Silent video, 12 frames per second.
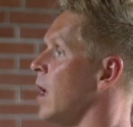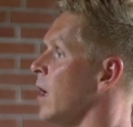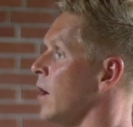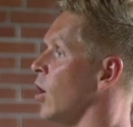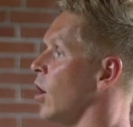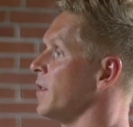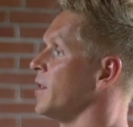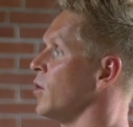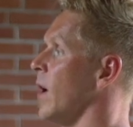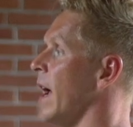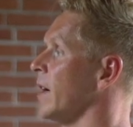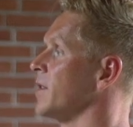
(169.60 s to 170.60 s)
Could also
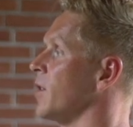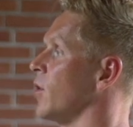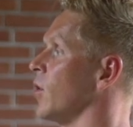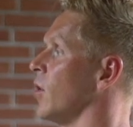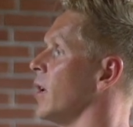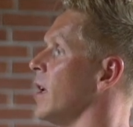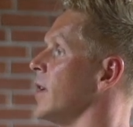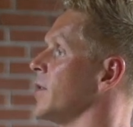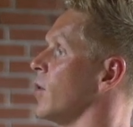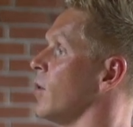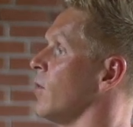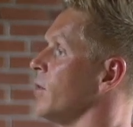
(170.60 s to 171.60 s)
do external and
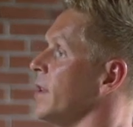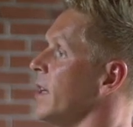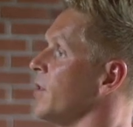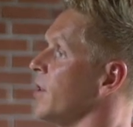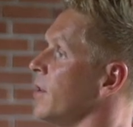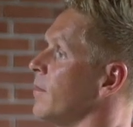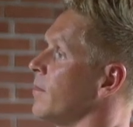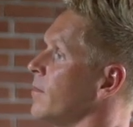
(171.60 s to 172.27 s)
internal rotation.